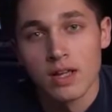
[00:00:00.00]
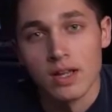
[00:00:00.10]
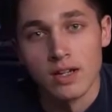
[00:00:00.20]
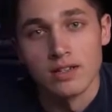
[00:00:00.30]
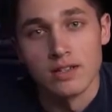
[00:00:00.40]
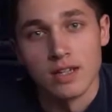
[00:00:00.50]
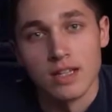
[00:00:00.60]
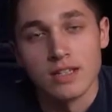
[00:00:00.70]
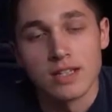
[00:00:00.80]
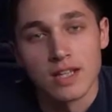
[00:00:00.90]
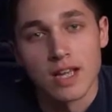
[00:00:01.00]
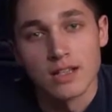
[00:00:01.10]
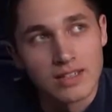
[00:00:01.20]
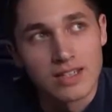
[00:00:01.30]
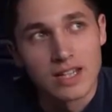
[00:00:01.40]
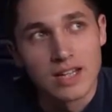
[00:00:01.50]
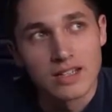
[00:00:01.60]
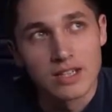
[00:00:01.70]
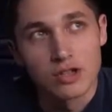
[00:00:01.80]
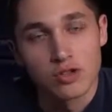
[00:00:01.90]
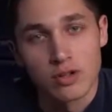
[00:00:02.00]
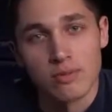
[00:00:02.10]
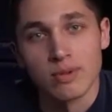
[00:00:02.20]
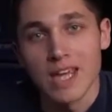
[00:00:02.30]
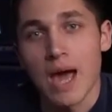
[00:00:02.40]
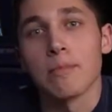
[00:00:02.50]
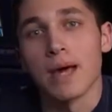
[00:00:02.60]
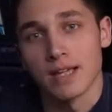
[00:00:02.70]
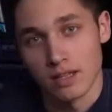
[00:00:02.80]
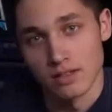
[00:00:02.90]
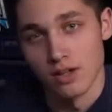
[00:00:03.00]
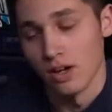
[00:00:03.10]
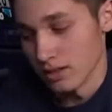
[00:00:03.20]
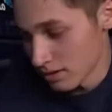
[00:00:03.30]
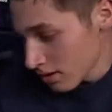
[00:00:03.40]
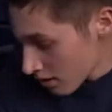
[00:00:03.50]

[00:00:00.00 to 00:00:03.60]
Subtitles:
It is an ETS Extreme Catback exhaust.